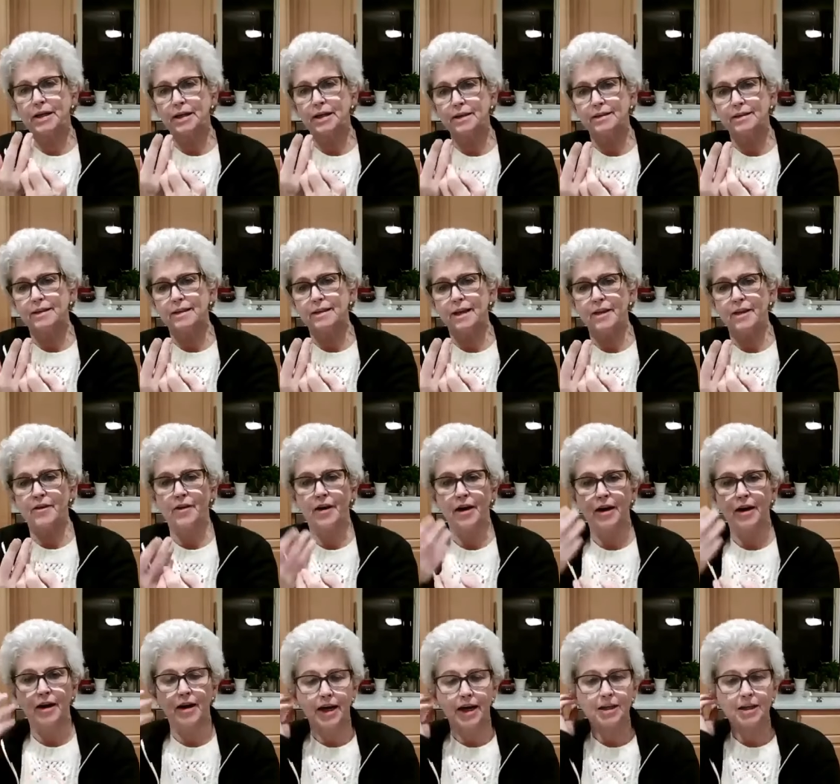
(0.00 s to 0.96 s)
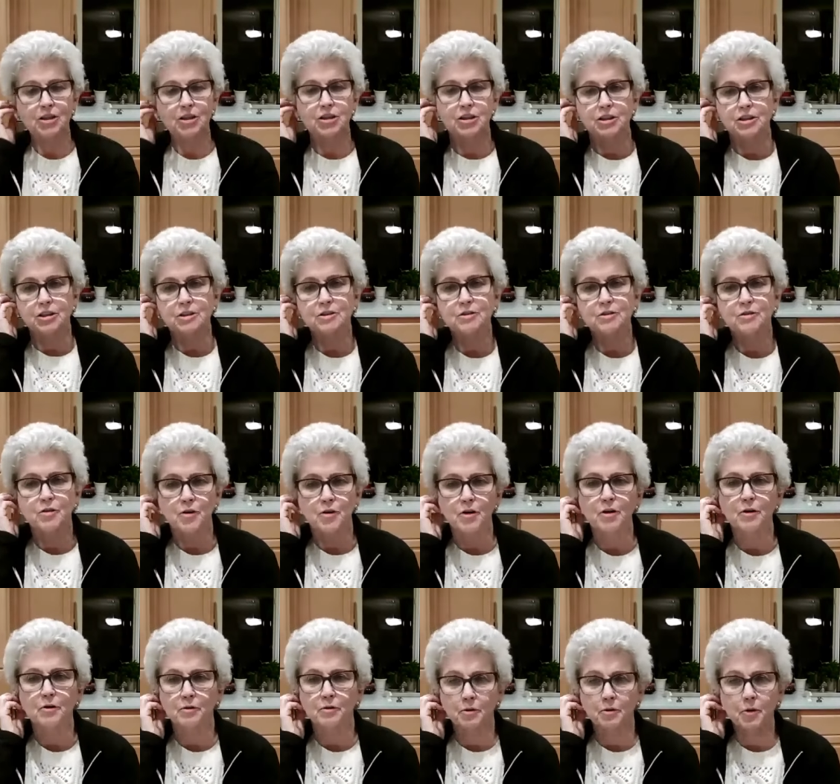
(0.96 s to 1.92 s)
joining together our actions
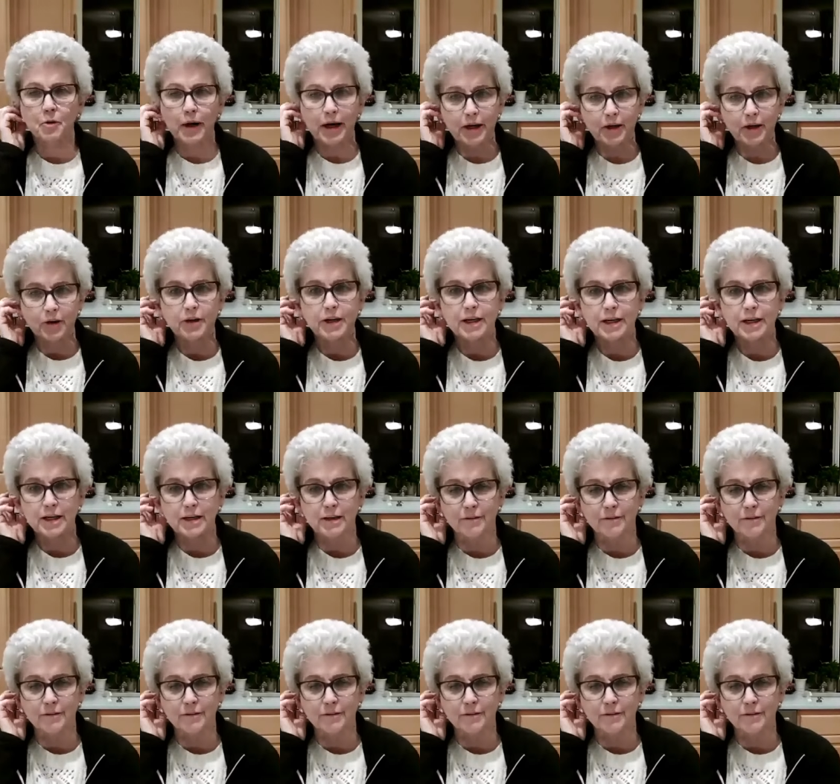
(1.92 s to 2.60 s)
for a greater